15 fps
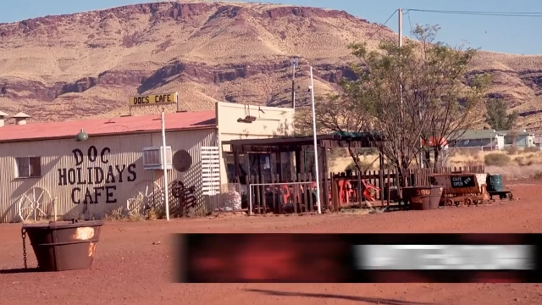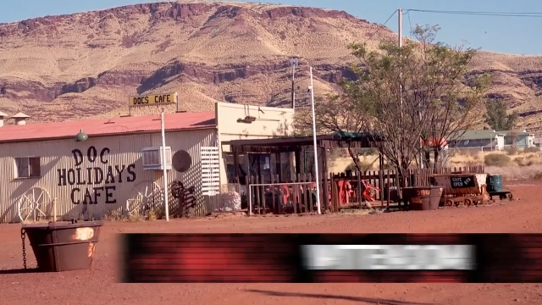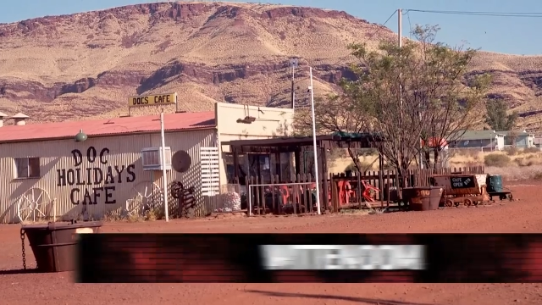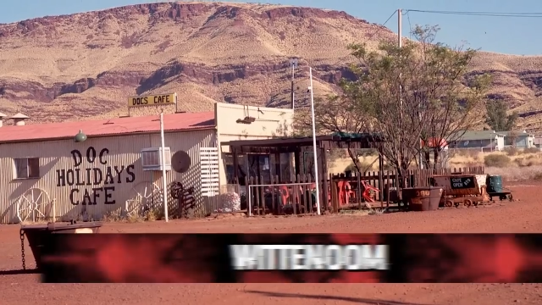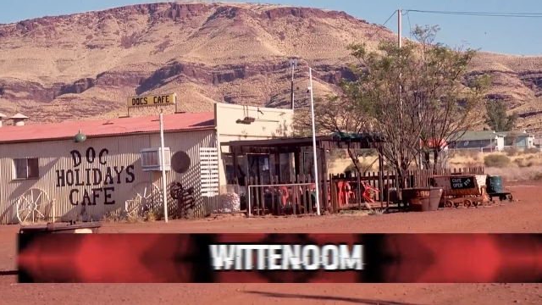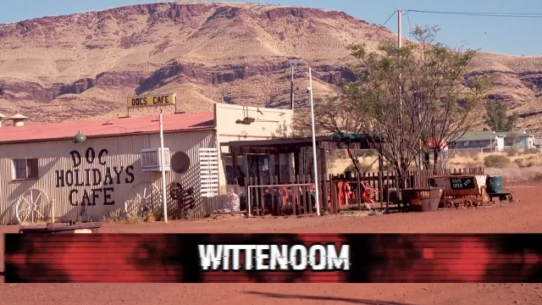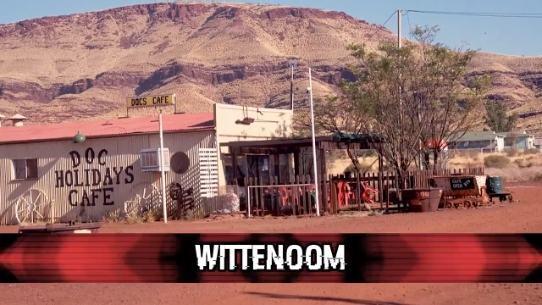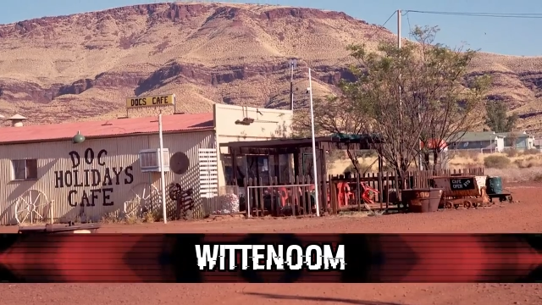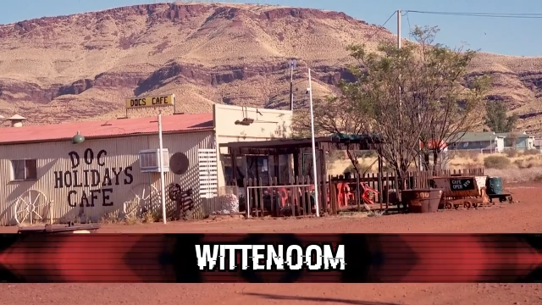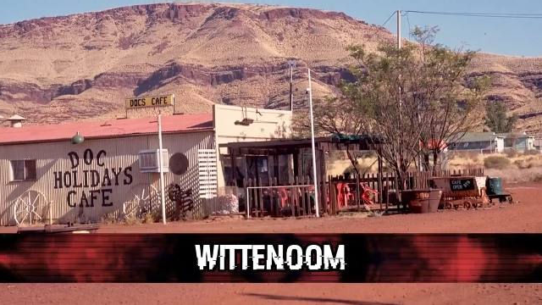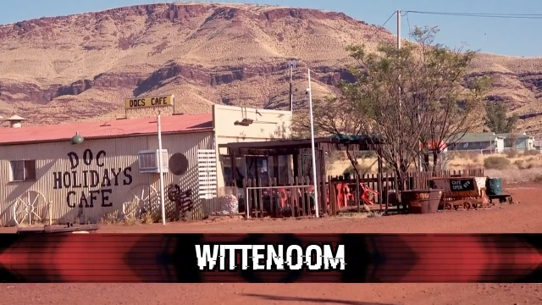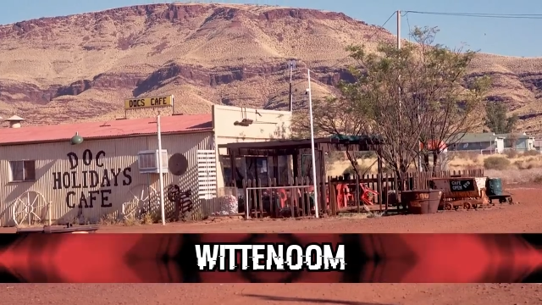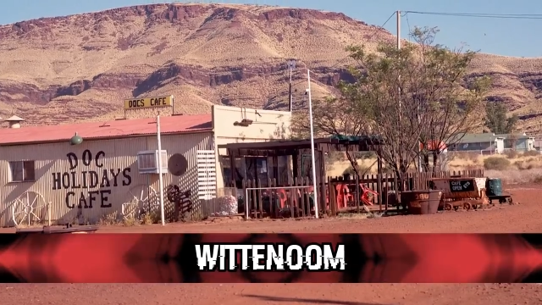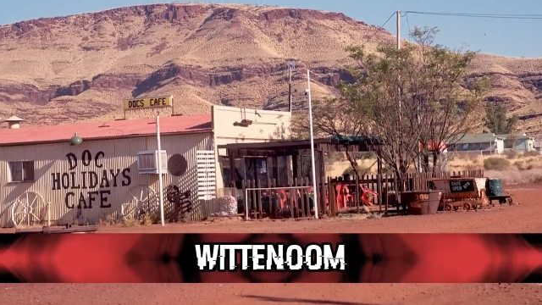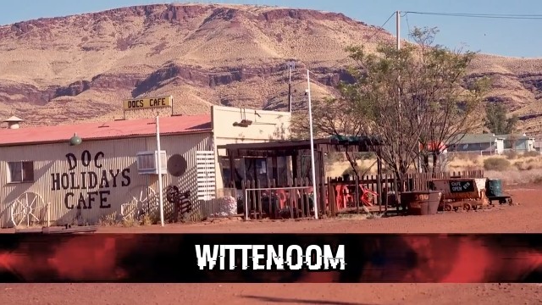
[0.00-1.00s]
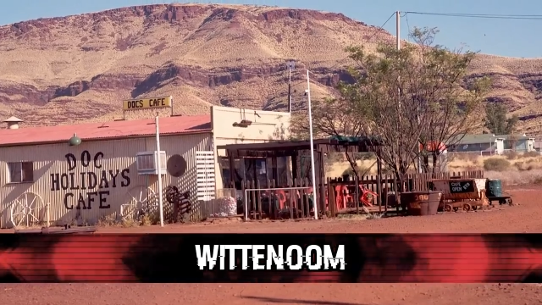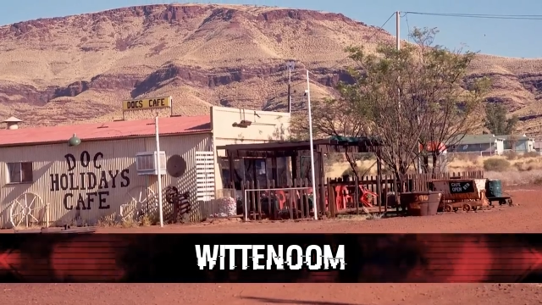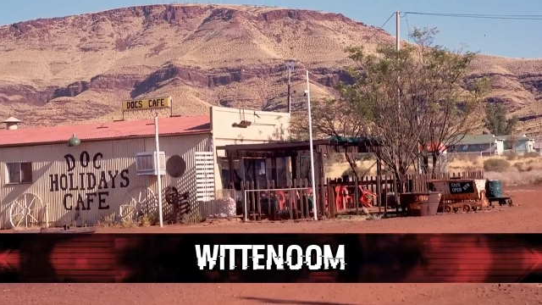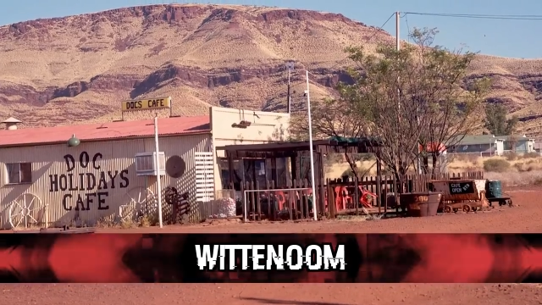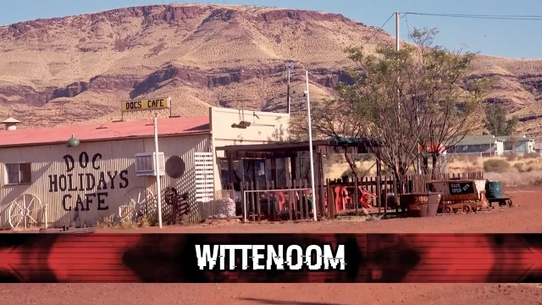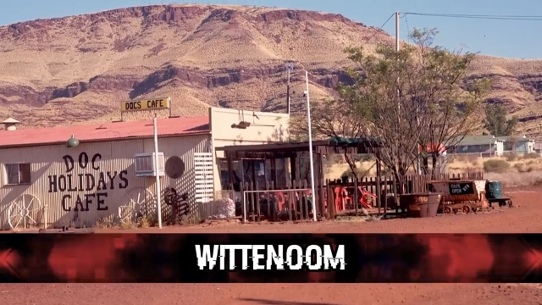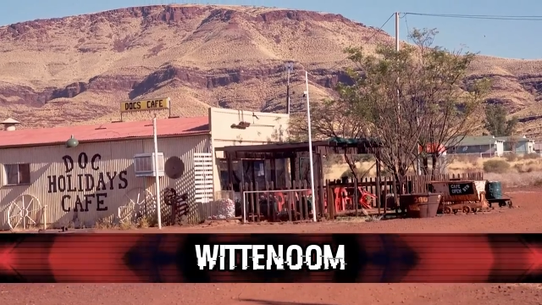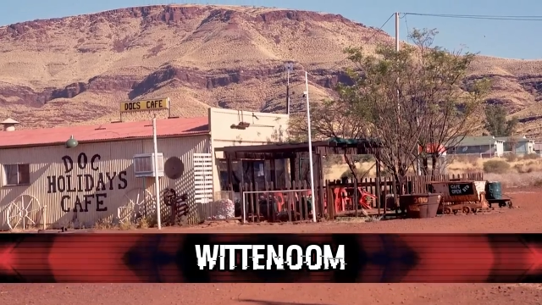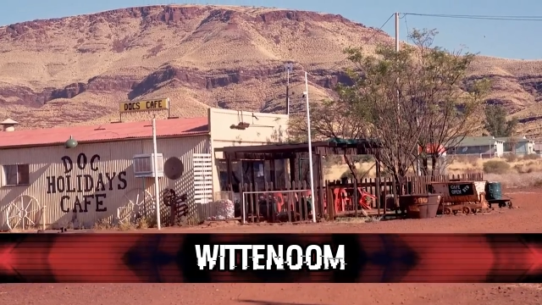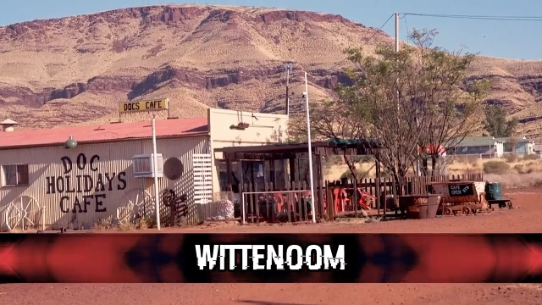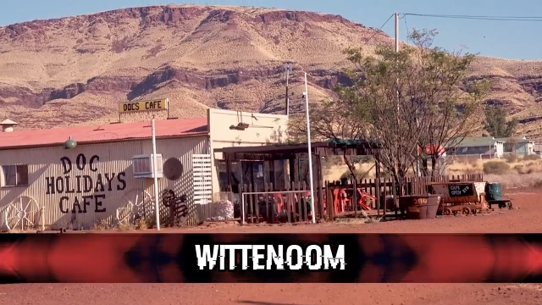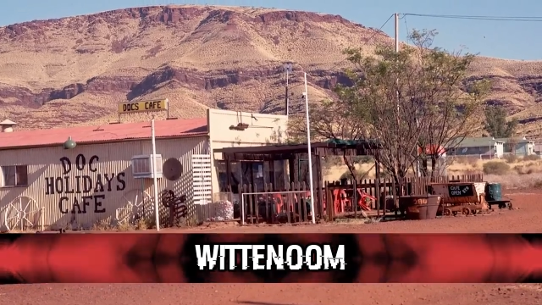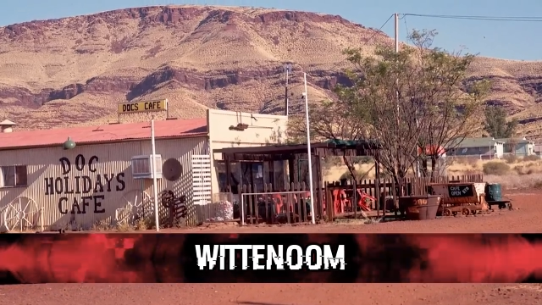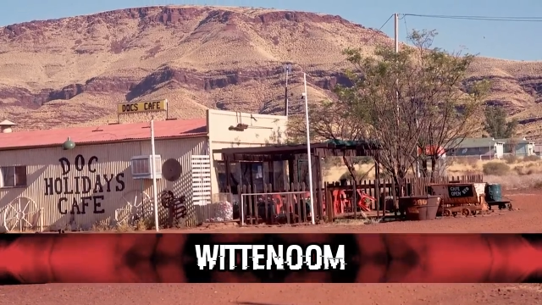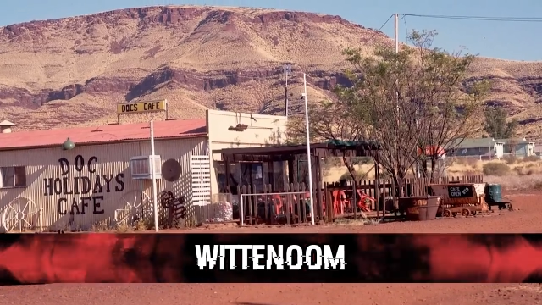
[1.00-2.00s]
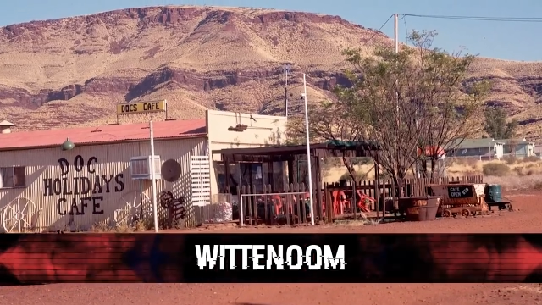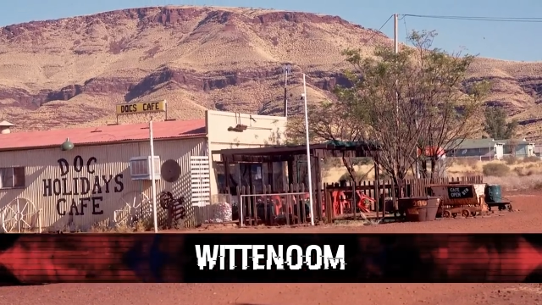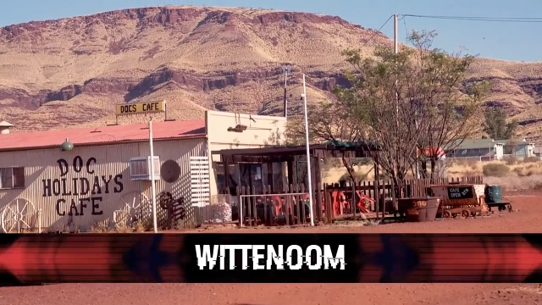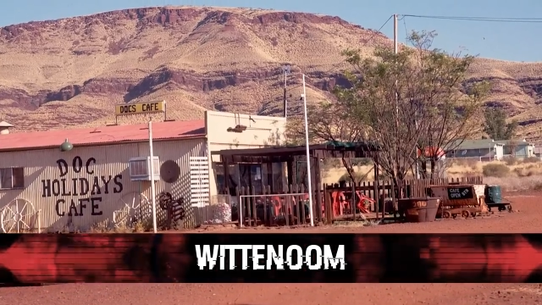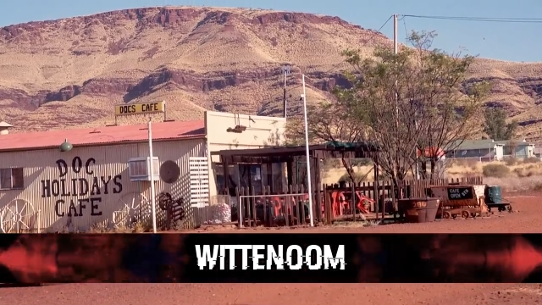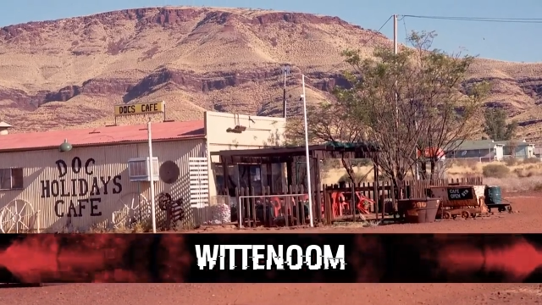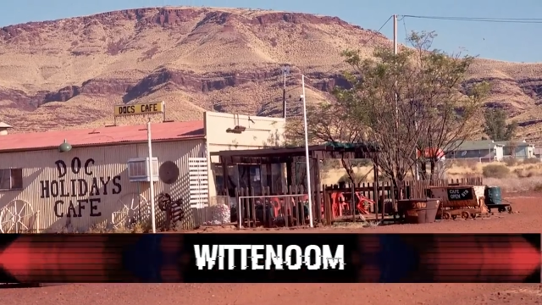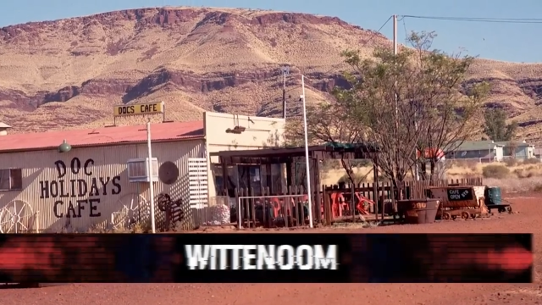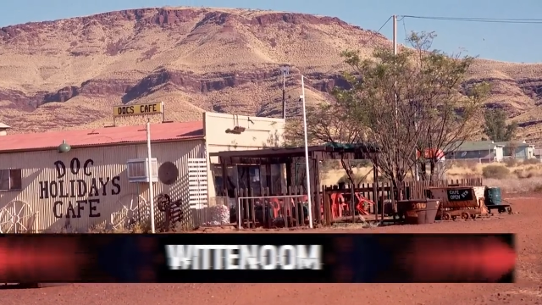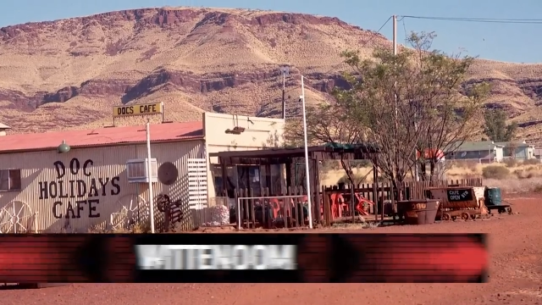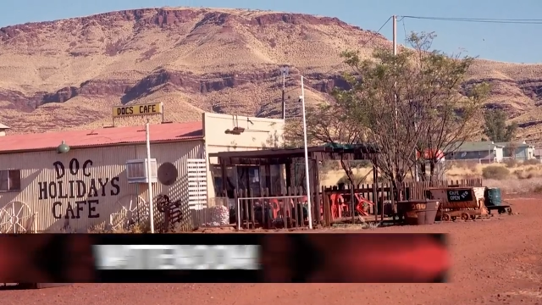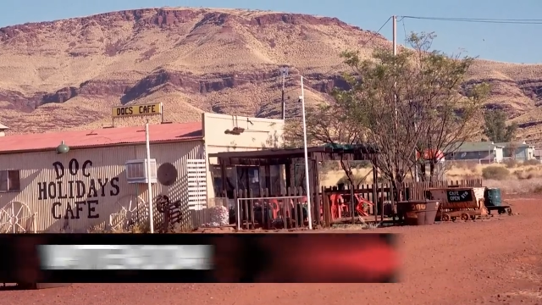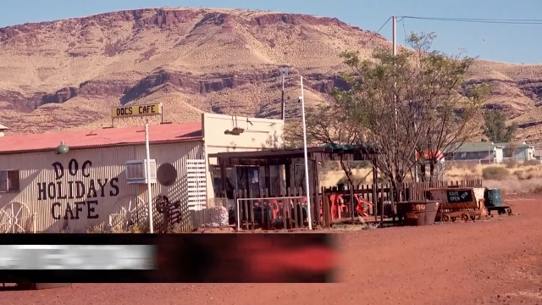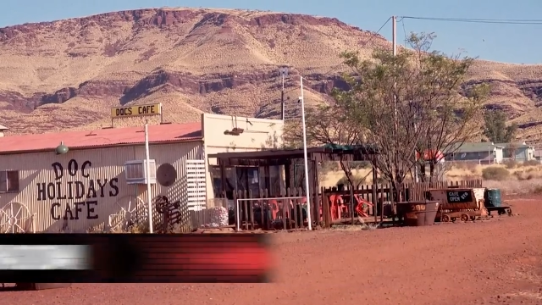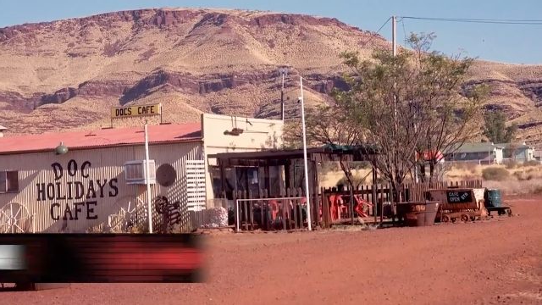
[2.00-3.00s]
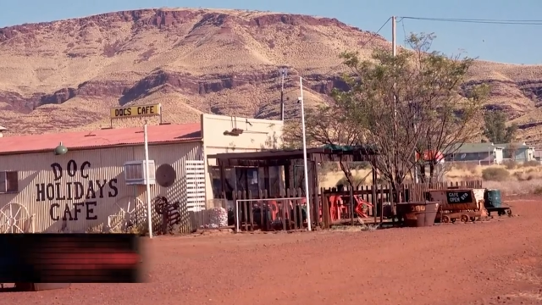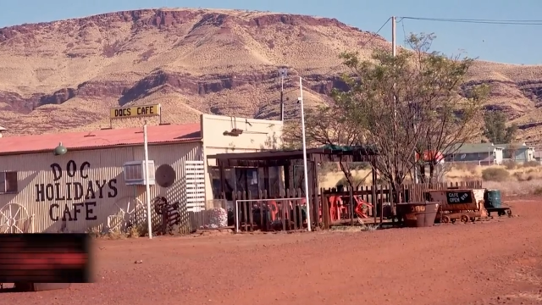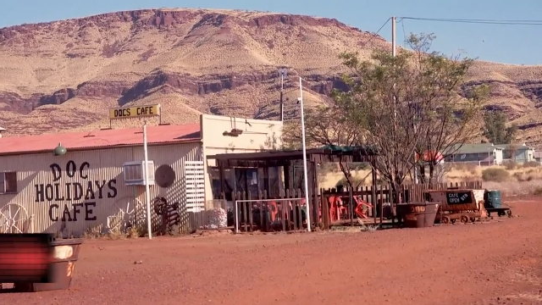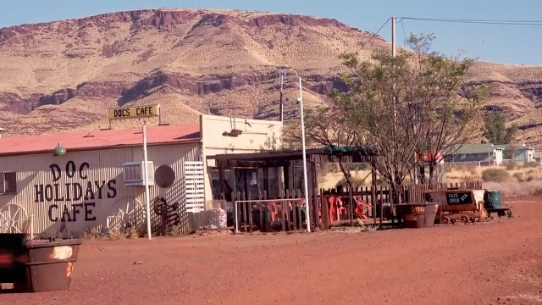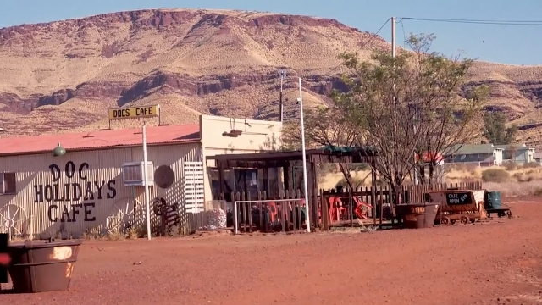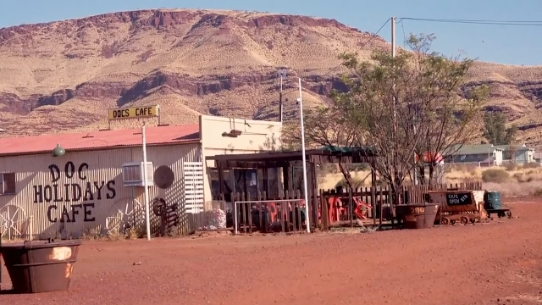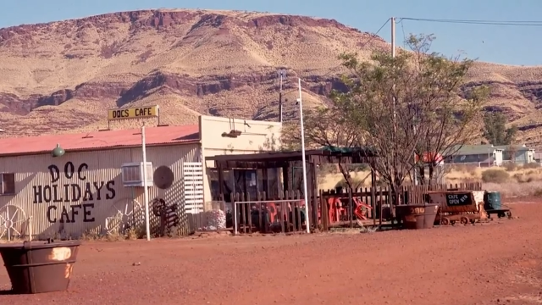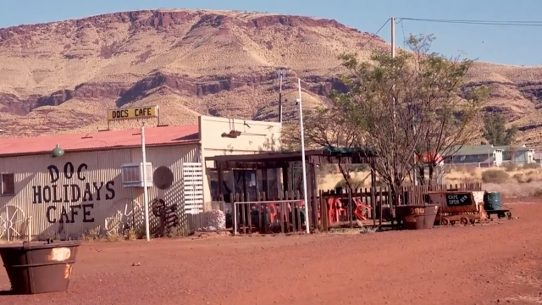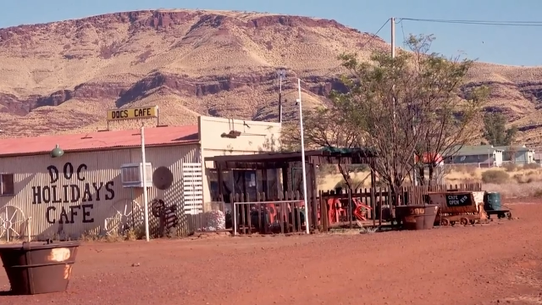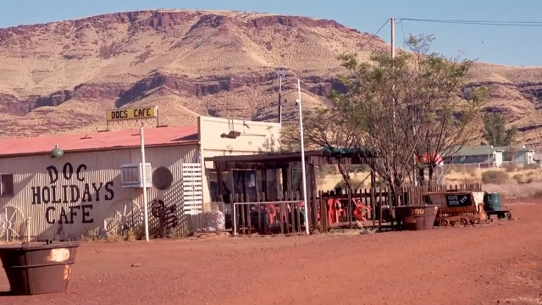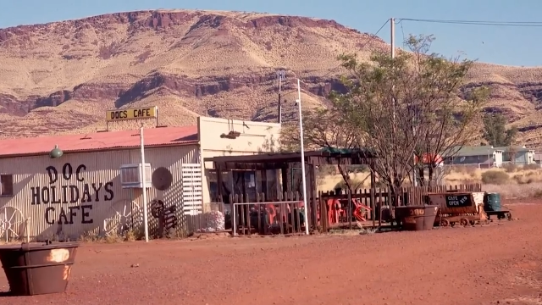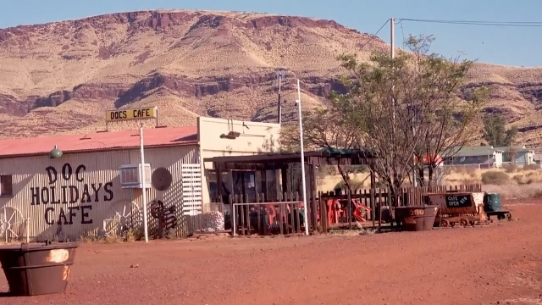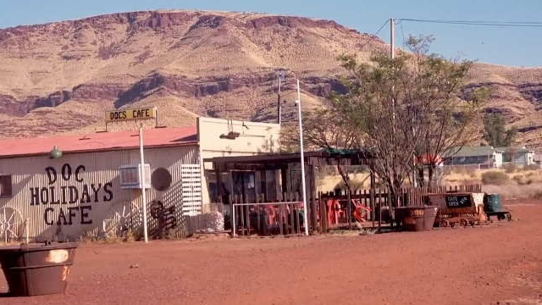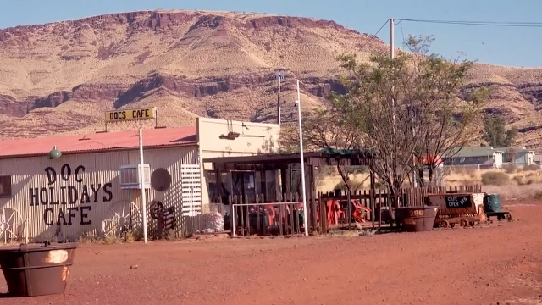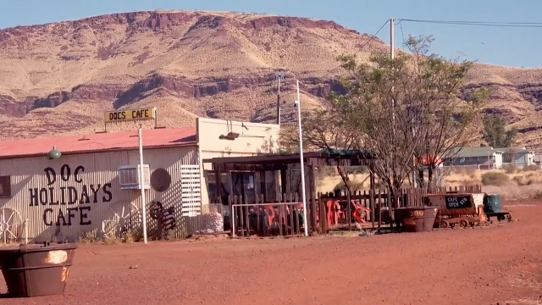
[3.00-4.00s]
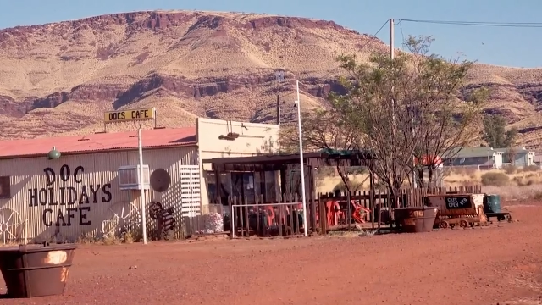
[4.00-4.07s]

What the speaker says: (no speaker visible)